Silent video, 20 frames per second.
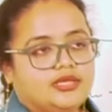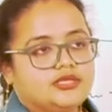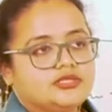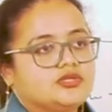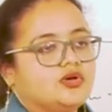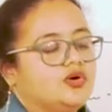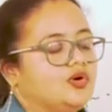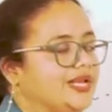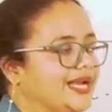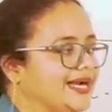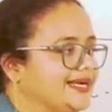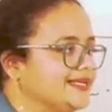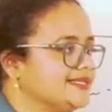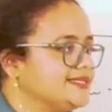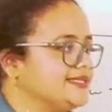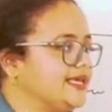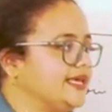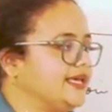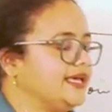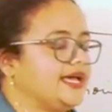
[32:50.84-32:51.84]
So, let
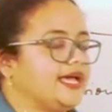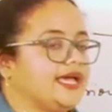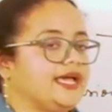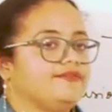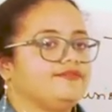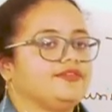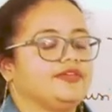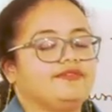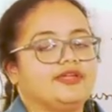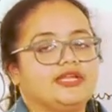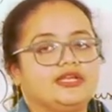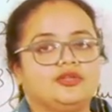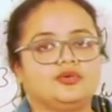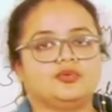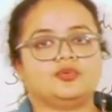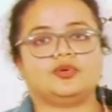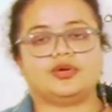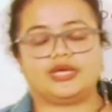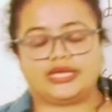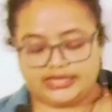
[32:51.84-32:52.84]
us say I have given
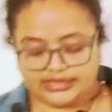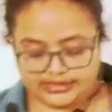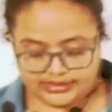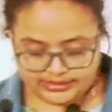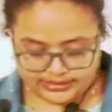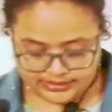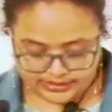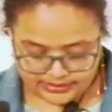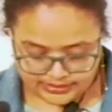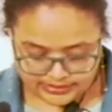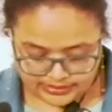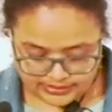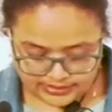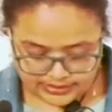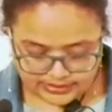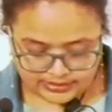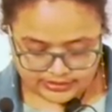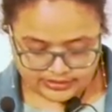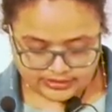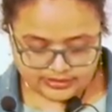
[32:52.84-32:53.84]
you
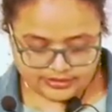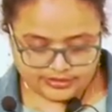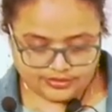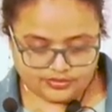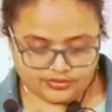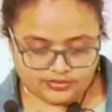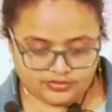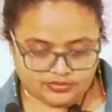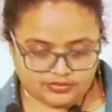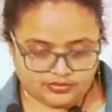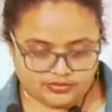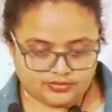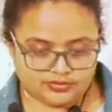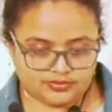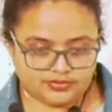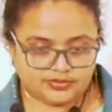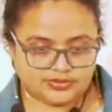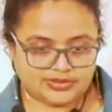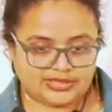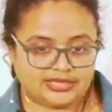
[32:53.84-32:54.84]

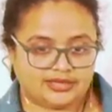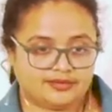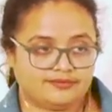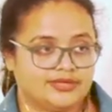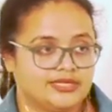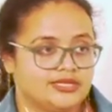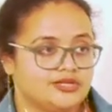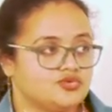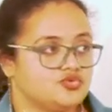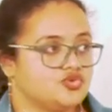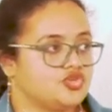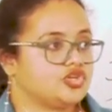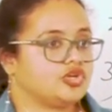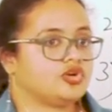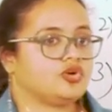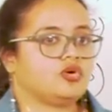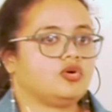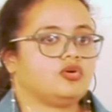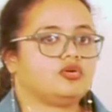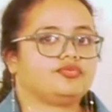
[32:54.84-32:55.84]
the
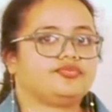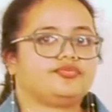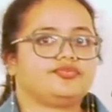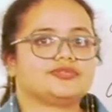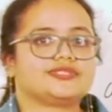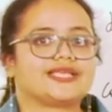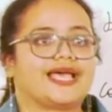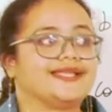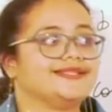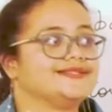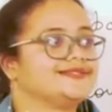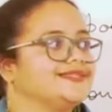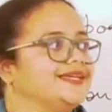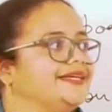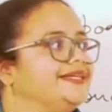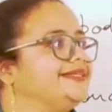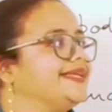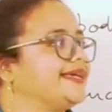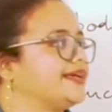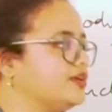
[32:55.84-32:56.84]
evolution of science
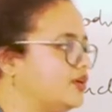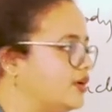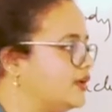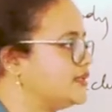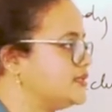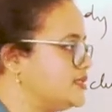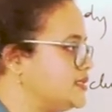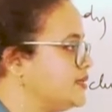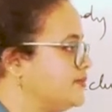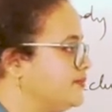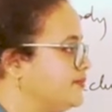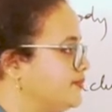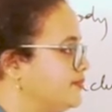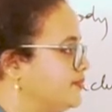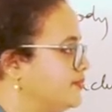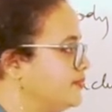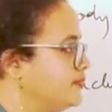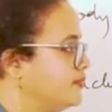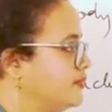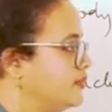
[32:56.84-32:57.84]
and technology.
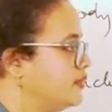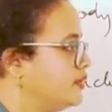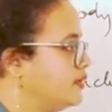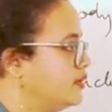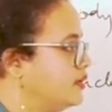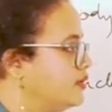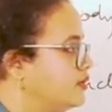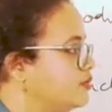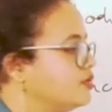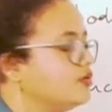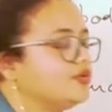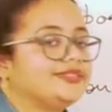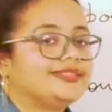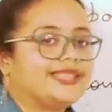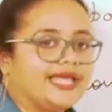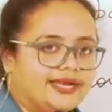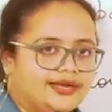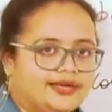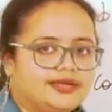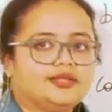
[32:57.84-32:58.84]
So,
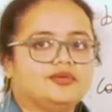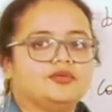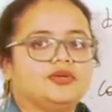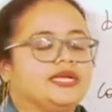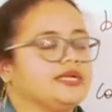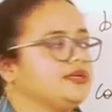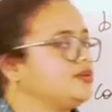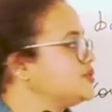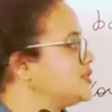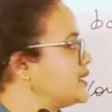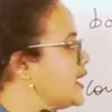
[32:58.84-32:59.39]
then you need to